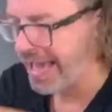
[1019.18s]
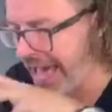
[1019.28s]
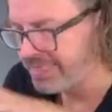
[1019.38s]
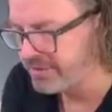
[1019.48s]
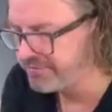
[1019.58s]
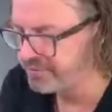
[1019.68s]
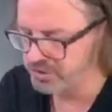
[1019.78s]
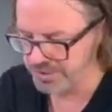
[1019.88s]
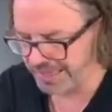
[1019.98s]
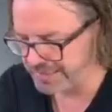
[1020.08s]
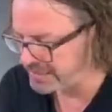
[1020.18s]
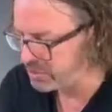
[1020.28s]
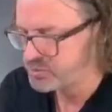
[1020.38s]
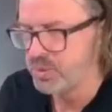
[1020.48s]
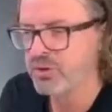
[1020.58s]
and the foot and
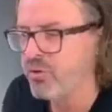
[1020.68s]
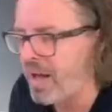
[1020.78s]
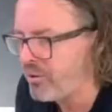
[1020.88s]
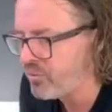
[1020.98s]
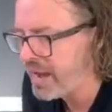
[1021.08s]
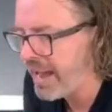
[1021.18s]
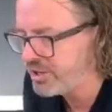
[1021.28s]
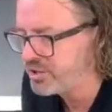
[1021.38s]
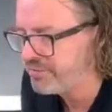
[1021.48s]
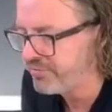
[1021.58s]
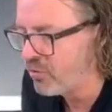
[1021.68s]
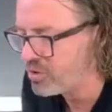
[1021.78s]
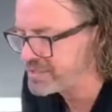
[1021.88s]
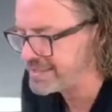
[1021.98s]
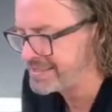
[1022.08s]
deals with ground reaction
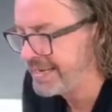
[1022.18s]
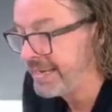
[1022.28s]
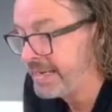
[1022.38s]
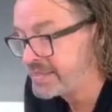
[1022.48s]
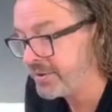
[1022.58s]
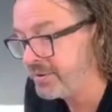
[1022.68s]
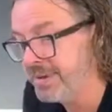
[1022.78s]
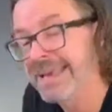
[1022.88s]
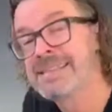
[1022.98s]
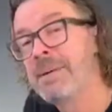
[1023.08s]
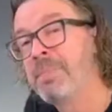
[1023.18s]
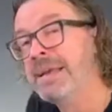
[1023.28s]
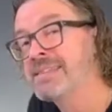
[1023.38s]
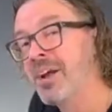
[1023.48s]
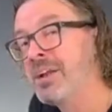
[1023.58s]
forces. So next up
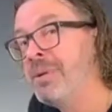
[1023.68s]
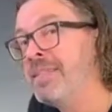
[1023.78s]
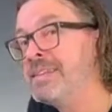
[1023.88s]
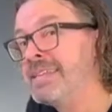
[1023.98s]
is going to be the